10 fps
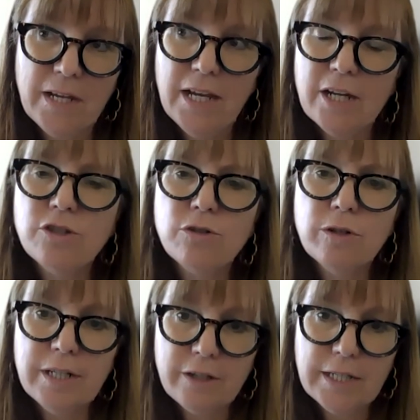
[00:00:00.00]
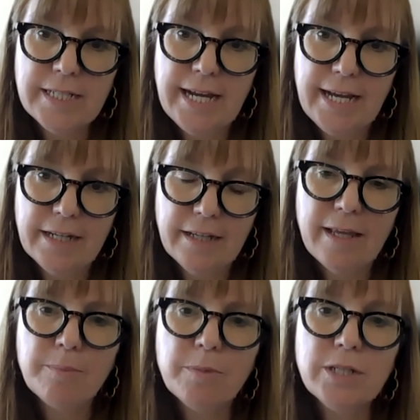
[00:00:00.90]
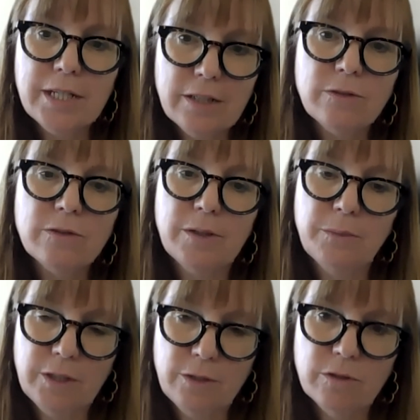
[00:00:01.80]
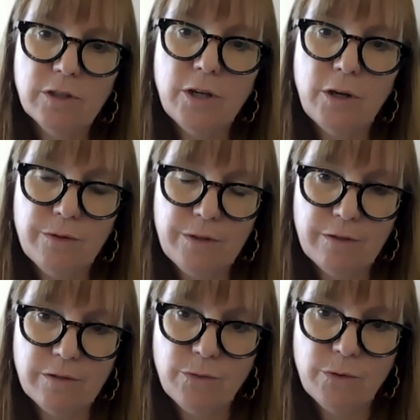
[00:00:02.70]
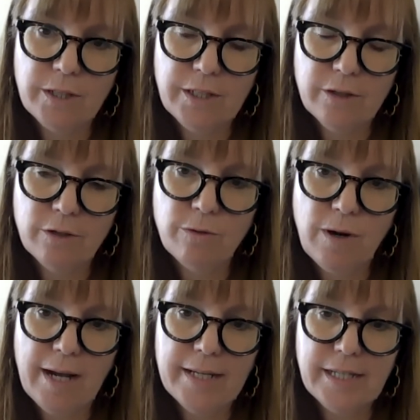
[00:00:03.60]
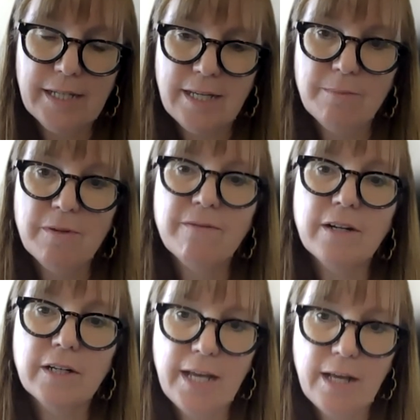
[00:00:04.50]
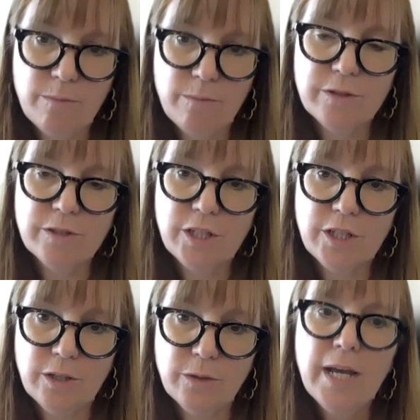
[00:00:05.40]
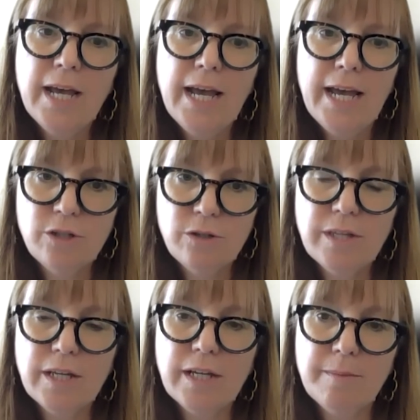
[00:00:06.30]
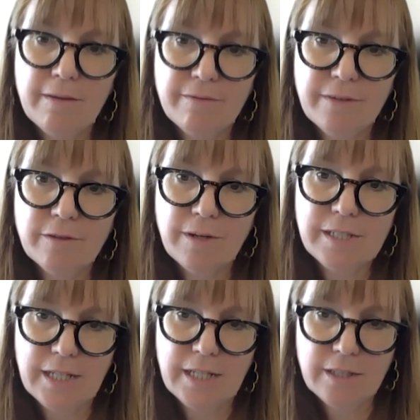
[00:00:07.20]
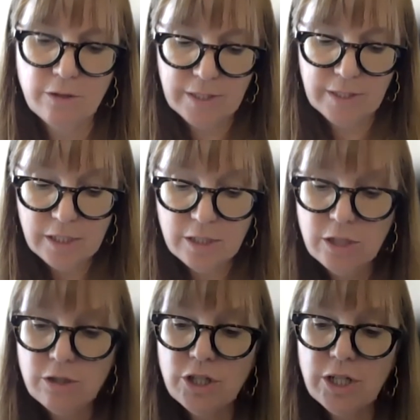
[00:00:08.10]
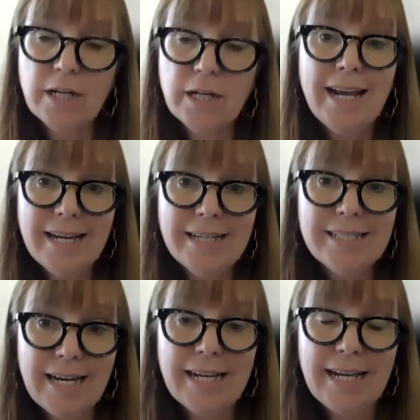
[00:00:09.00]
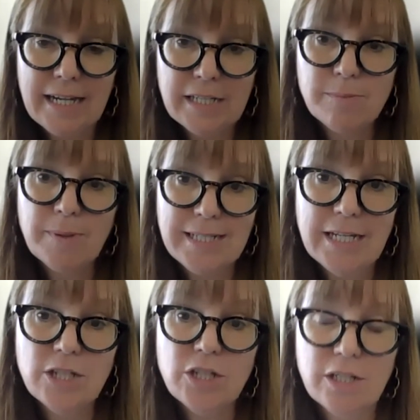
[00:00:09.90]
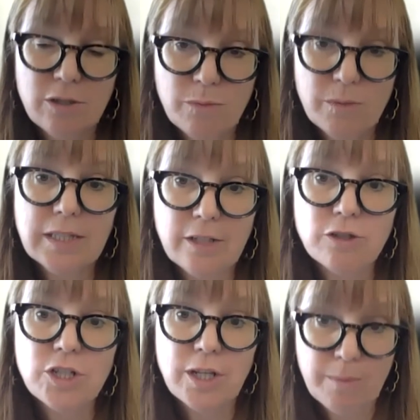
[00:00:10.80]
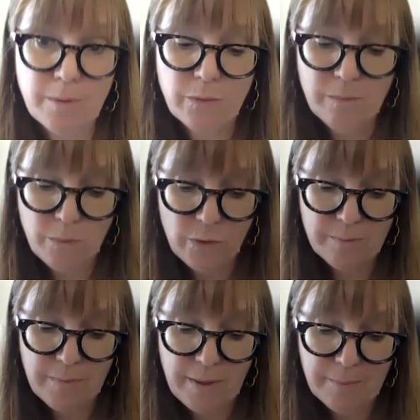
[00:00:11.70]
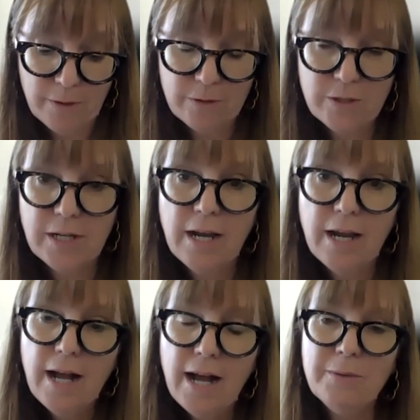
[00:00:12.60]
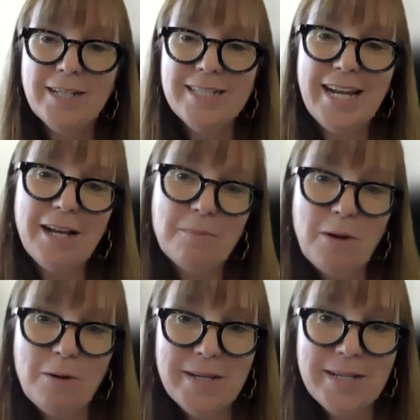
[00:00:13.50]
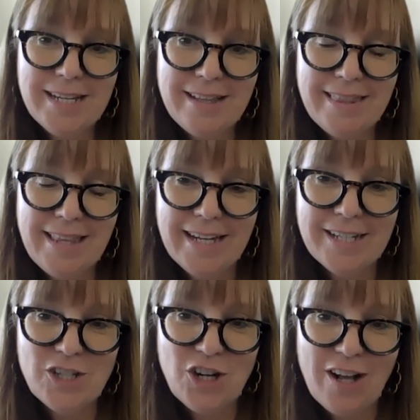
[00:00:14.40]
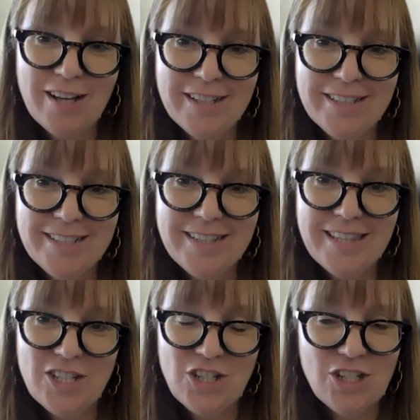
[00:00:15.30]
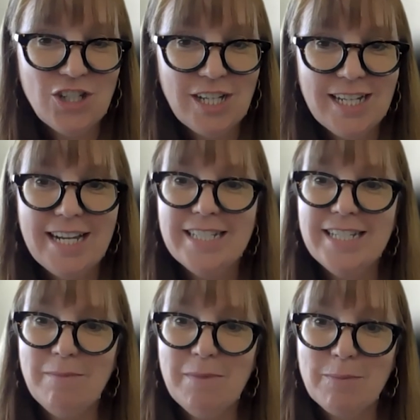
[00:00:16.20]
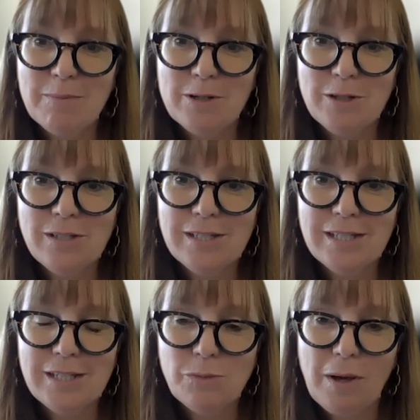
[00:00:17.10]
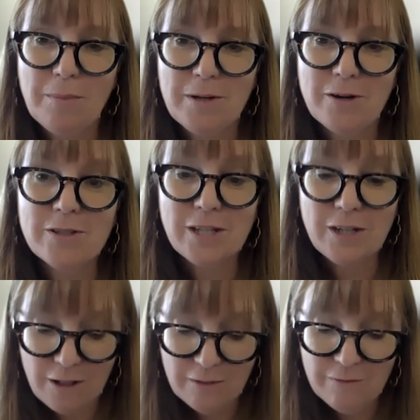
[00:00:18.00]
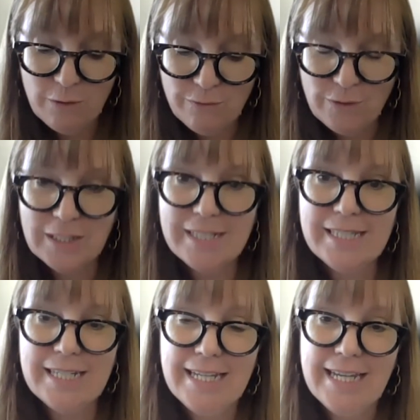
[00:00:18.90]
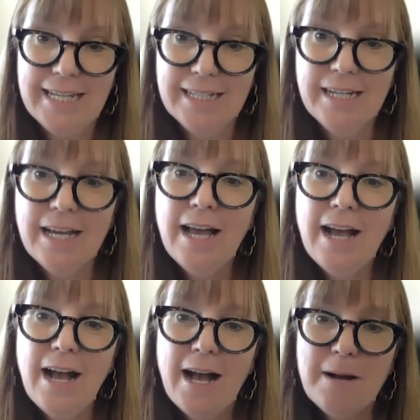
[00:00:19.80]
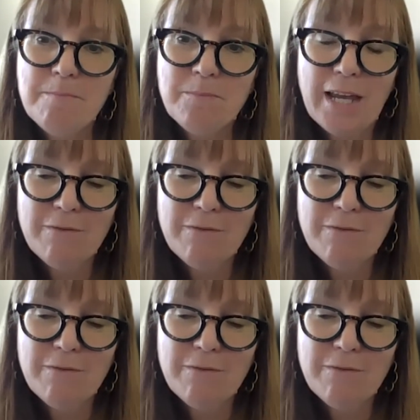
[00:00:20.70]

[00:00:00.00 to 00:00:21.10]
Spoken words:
extraordinary data that, particularly when you look over this 40-year horizon, can be very helpful to you as you think about fundraising at your institution and setting expectations with leadership and with board members. I want to take a moment to thank John, the GG&A team that produces these webinars, and all of you for listening in. If